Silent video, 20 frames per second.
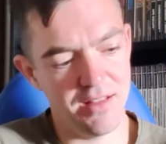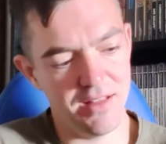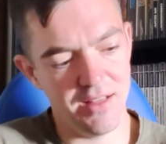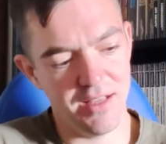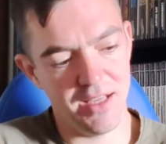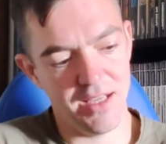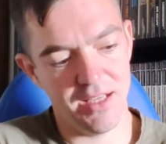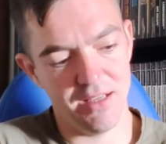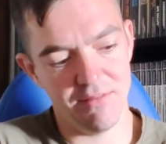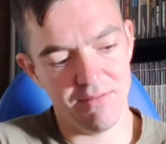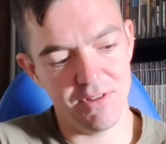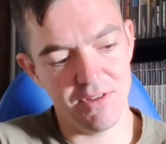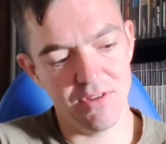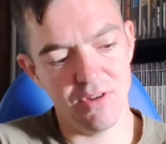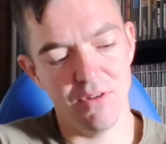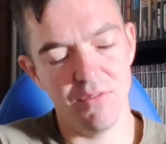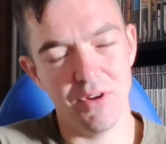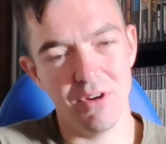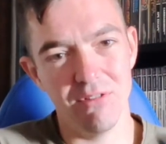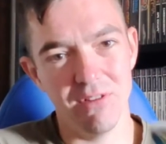the
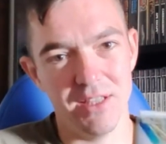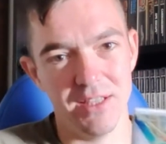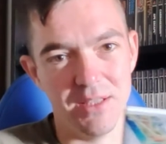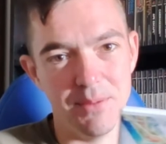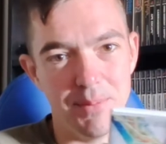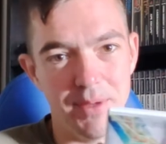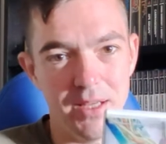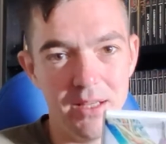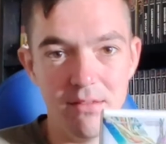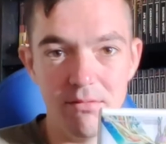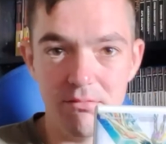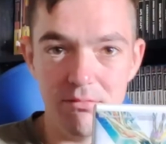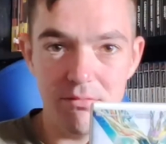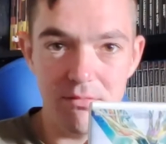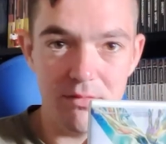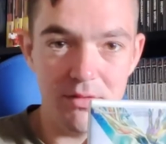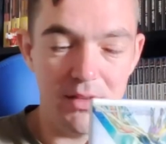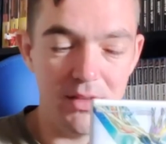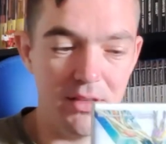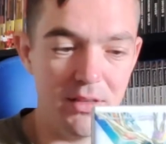cover is a bit
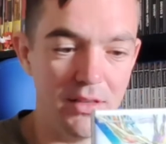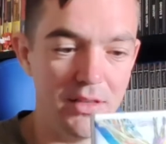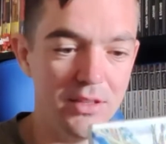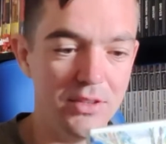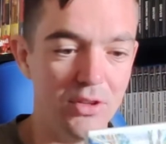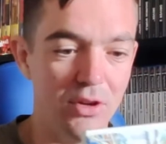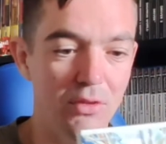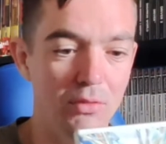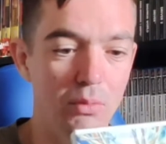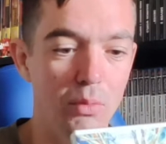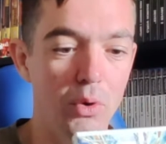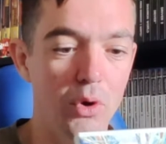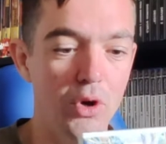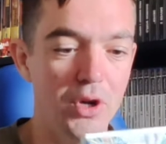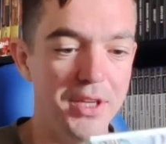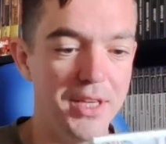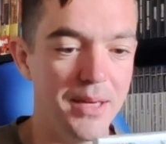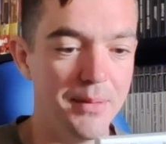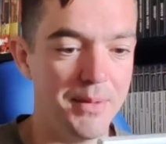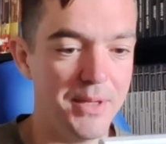sort of
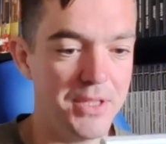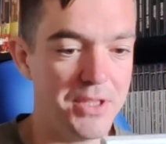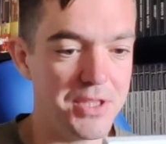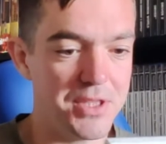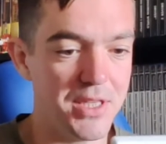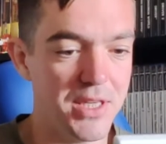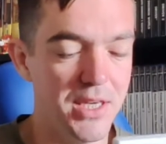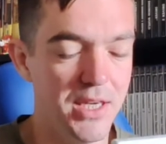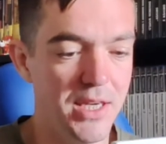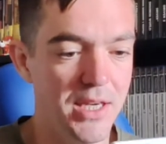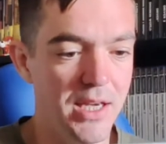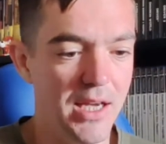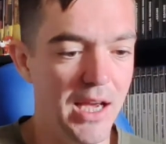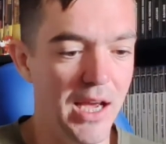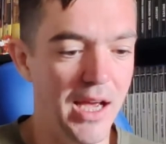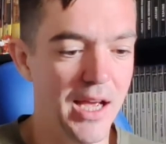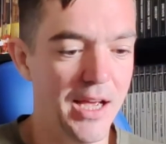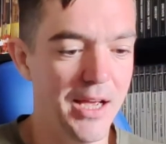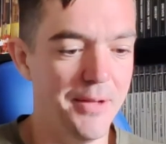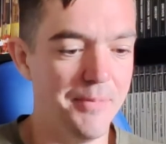water damaged.
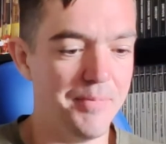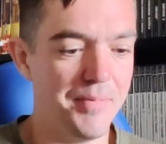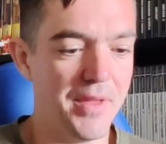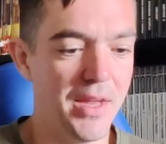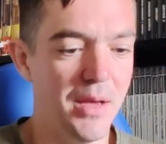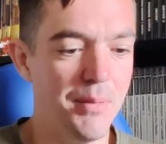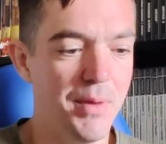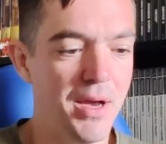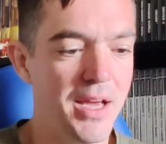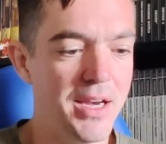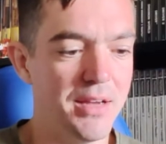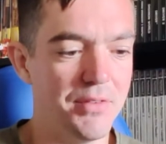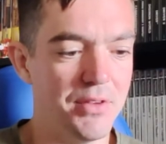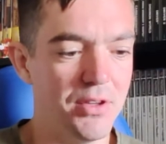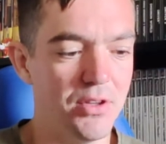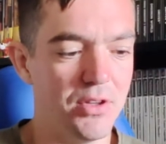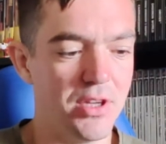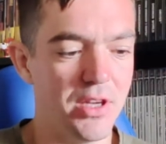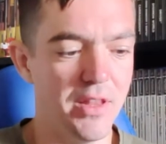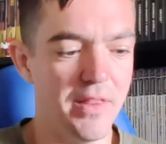I might have a
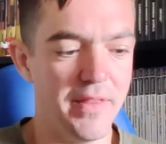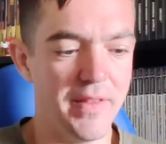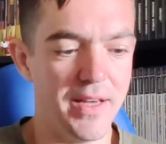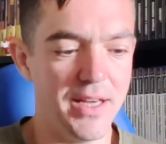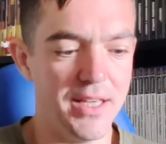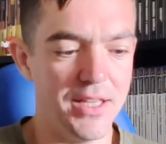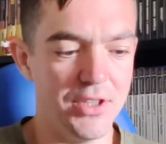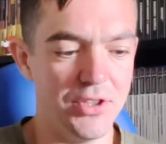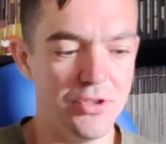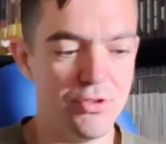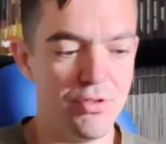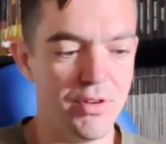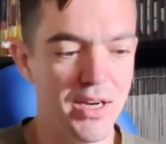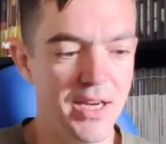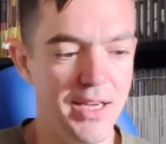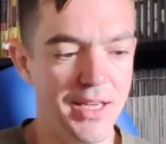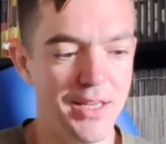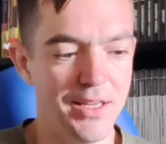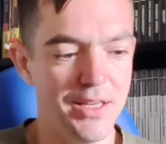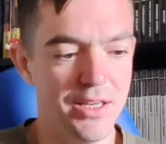look at that and
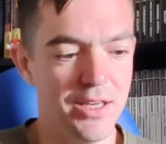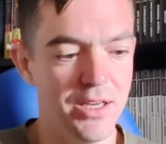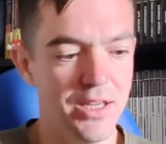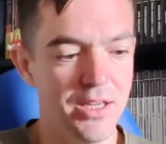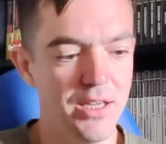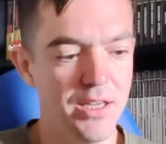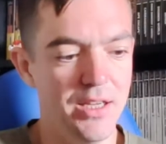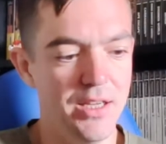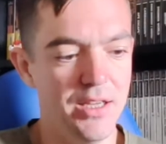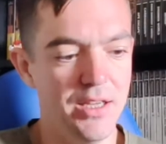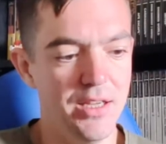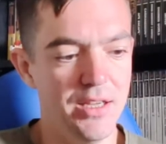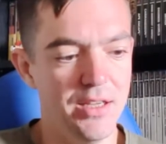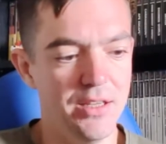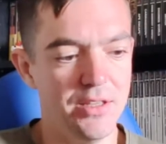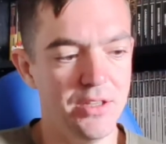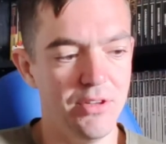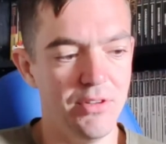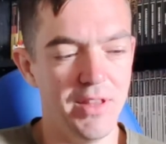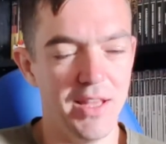try and
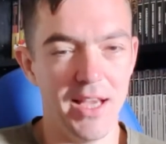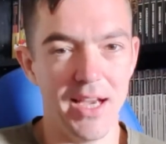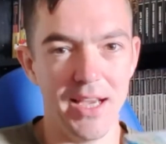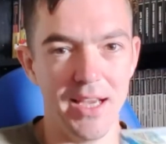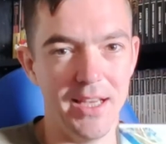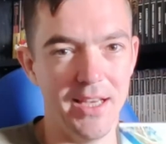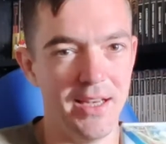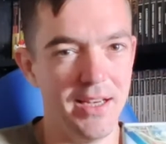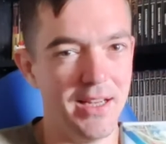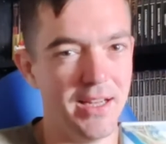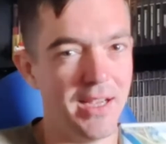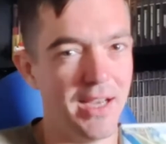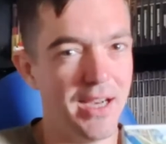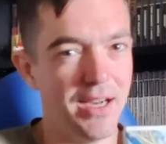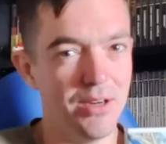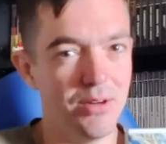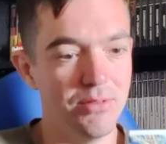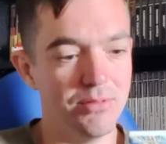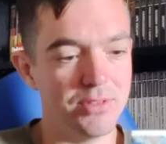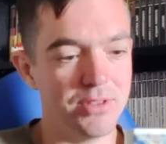do the ironing it
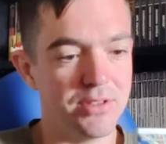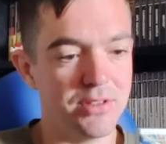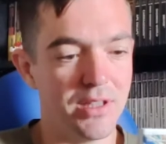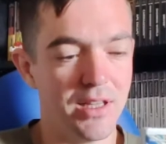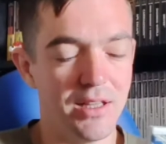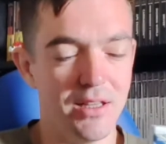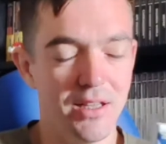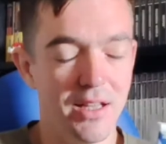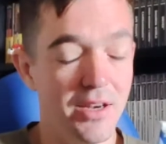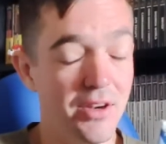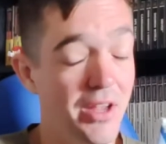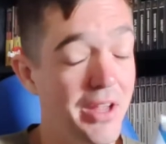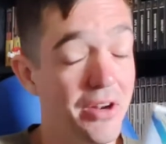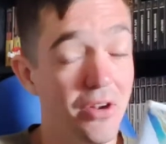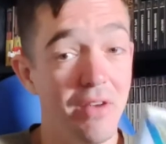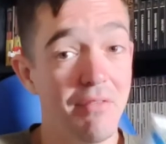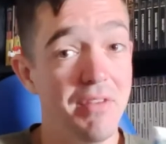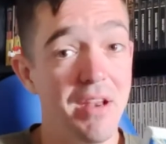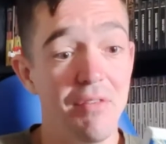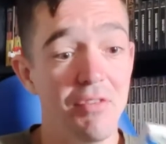out.
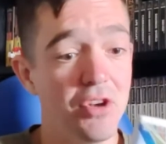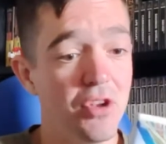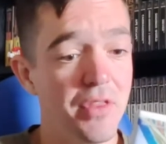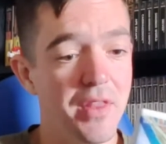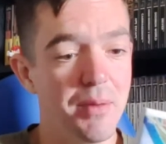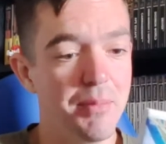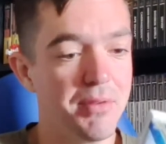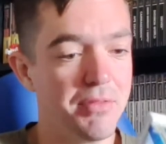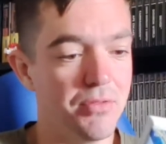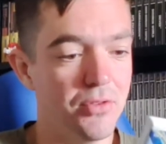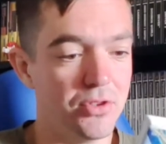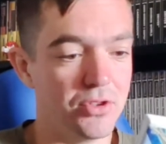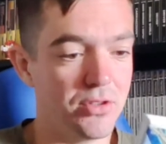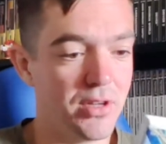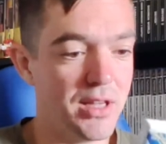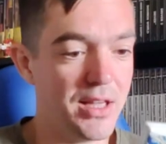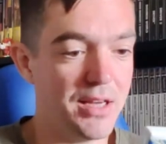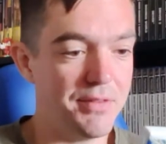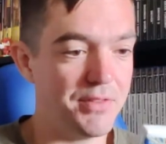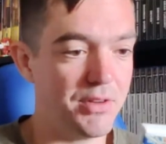I've never done that before, so
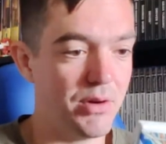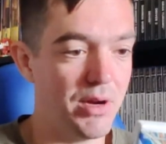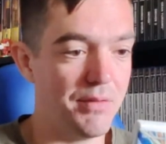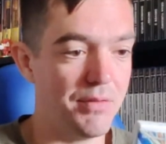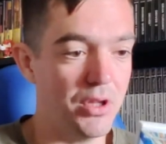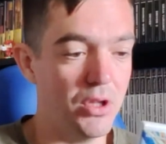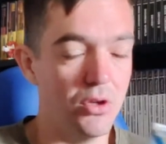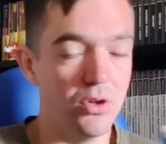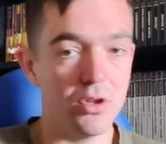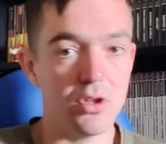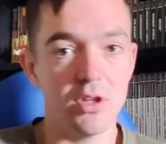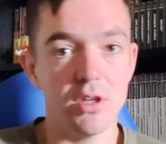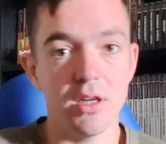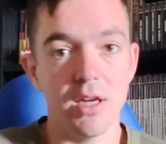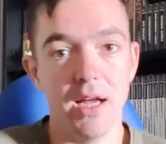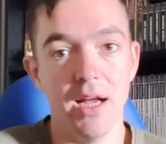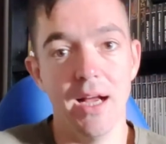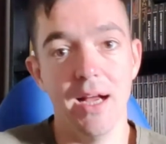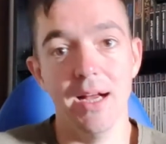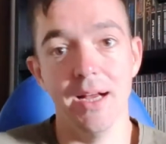I'll have to have a look.
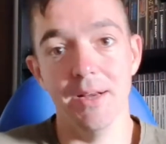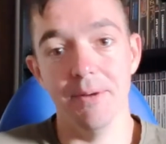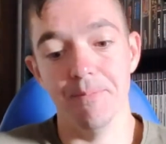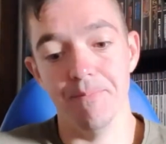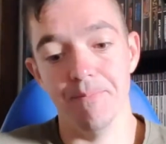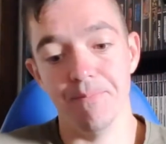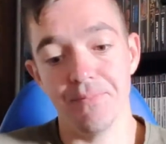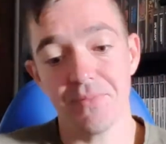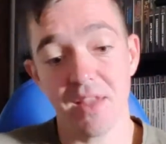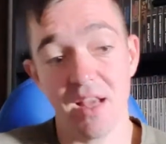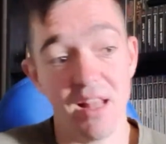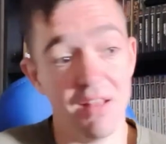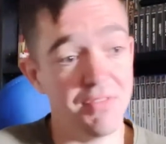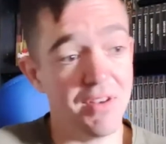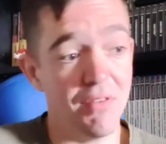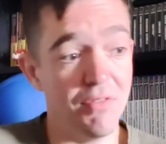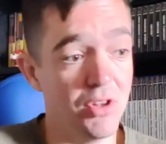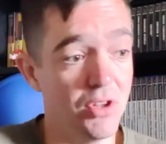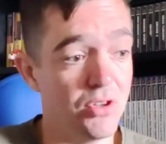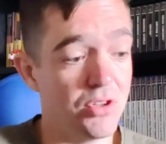I'll have to
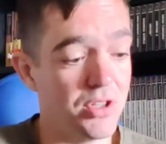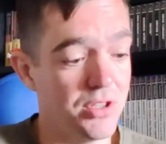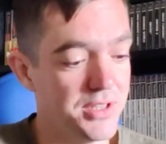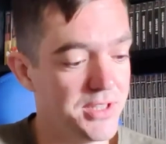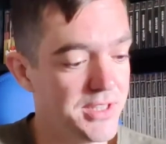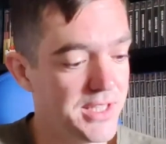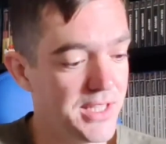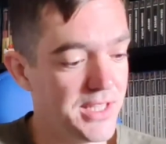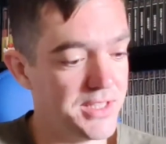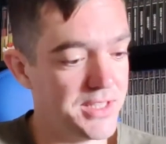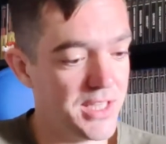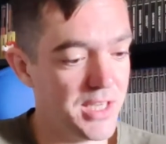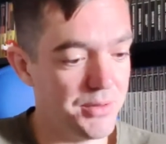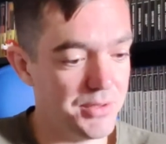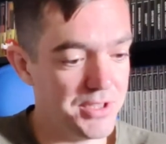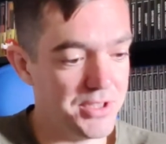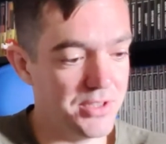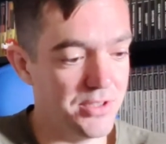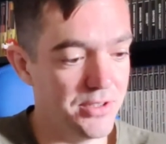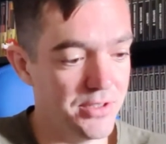have a look and see how
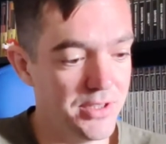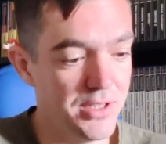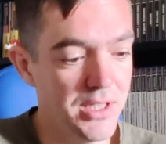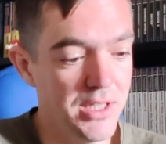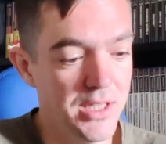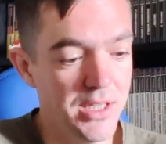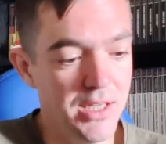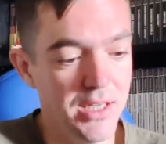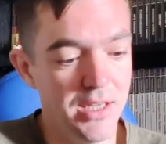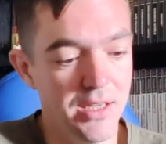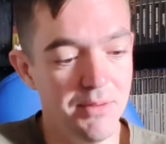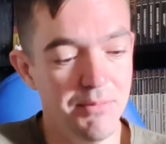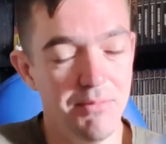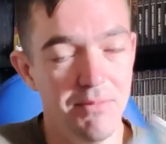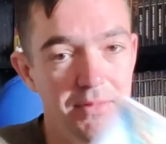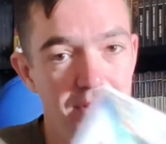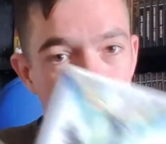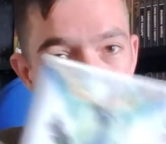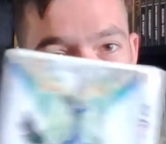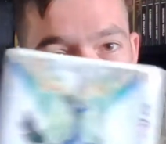it's done,
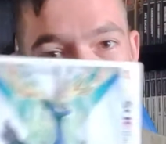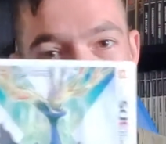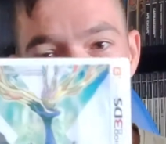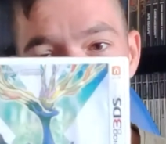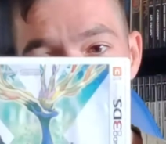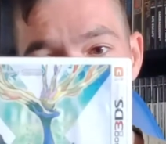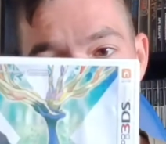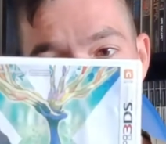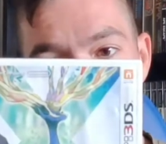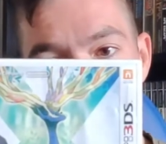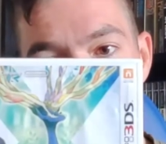and hopefully I